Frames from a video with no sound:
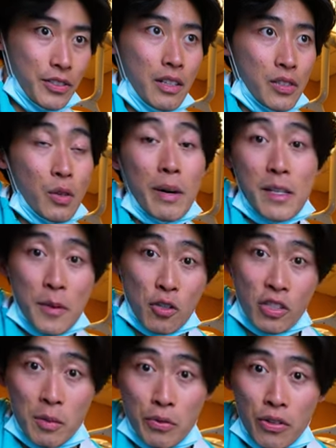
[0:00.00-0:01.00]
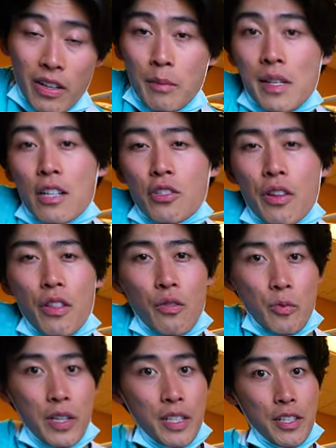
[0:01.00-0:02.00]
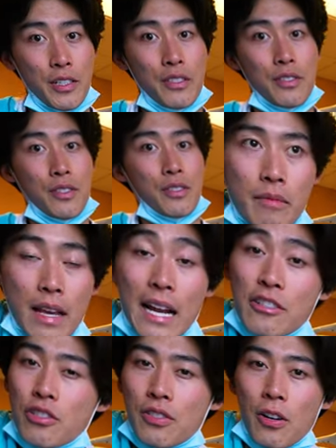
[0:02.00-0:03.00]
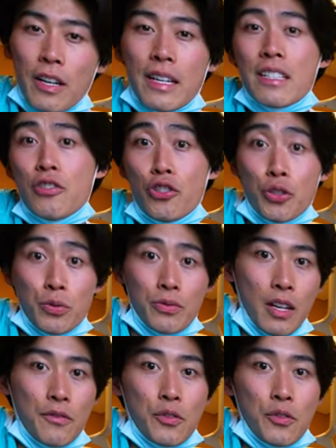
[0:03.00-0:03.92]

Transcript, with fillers: So my specialty program is actually 3 years, and I just started in June of